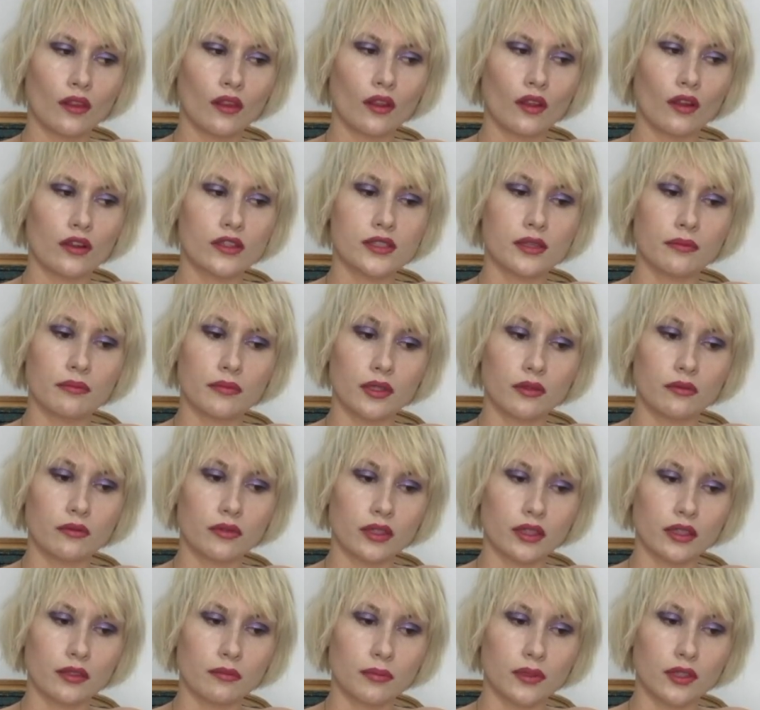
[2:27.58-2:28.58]
something
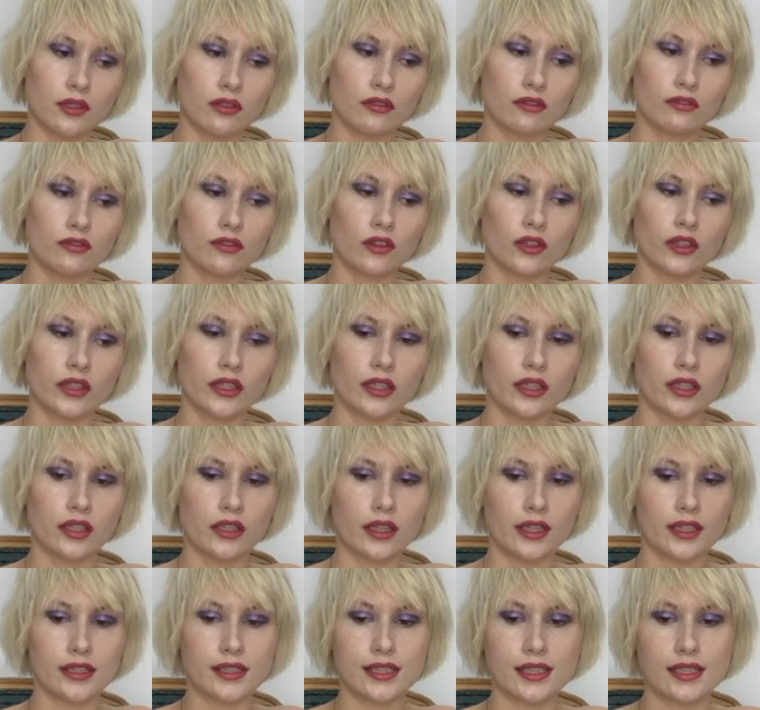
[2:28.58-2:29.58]
really beautiful, and
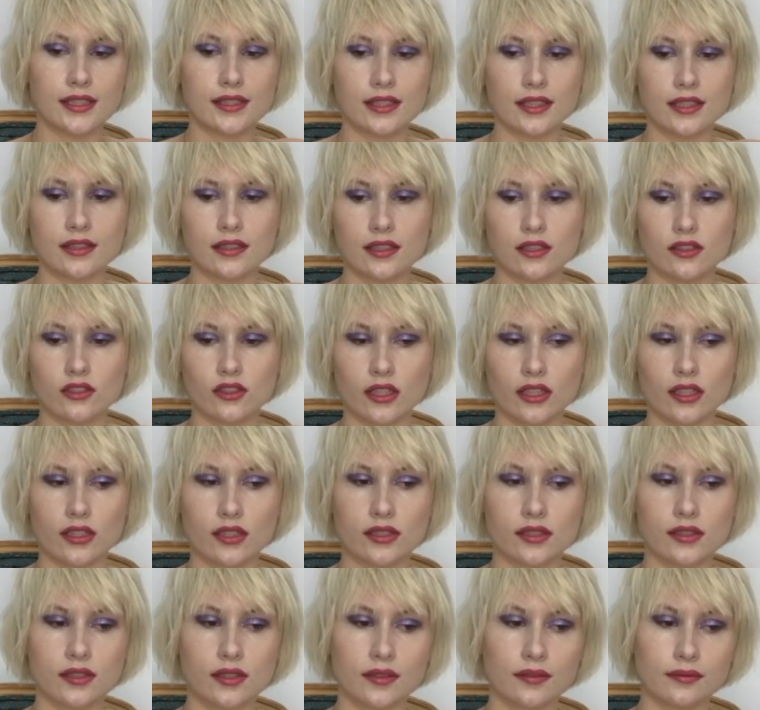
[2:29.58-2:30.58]
it's easy to
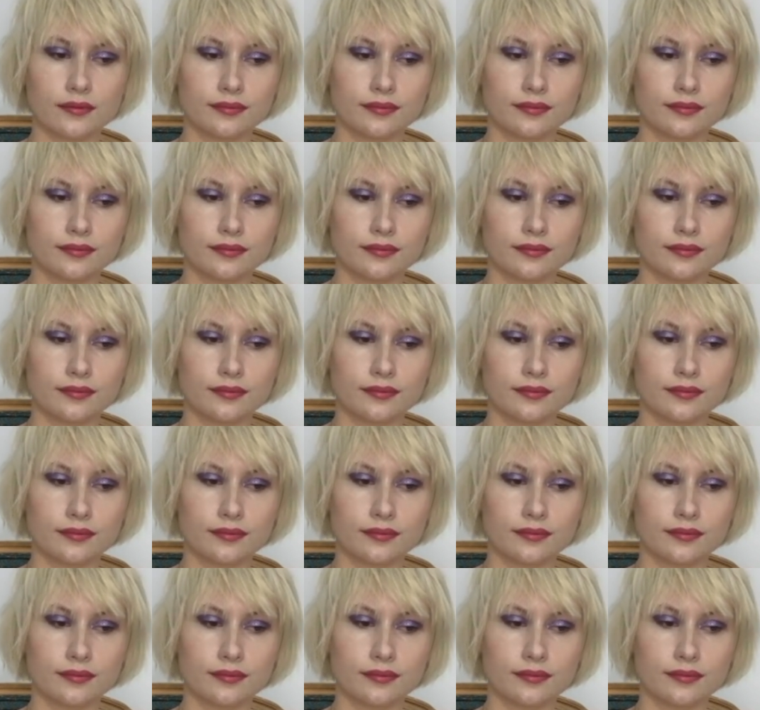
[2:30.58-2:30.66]
just